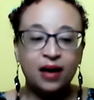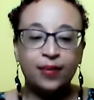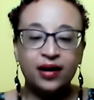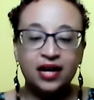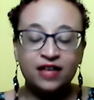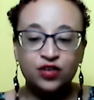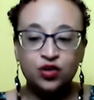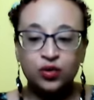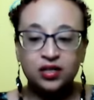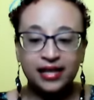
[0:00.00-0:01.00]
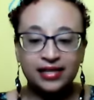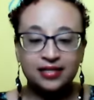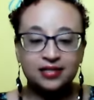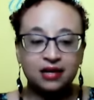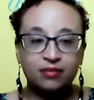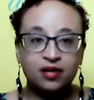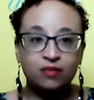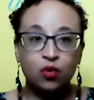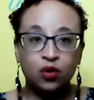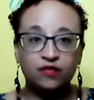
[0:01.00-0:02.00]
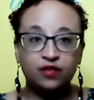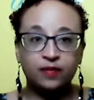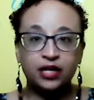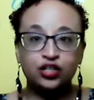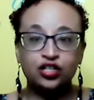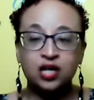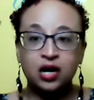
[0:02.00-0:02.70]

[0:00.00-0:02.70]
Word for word: But if you would like to send me more information